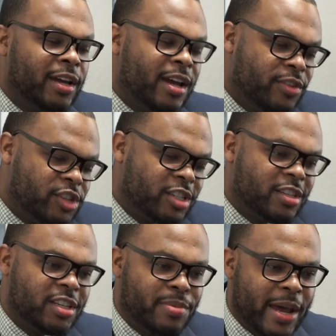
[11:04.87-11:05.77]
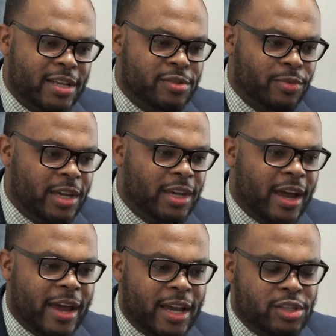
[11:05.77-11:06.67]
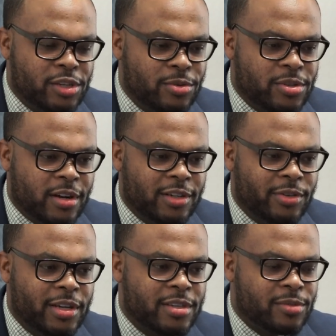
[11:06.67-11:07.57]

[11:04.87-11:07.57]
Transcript: And just this past week, I had two surgeries.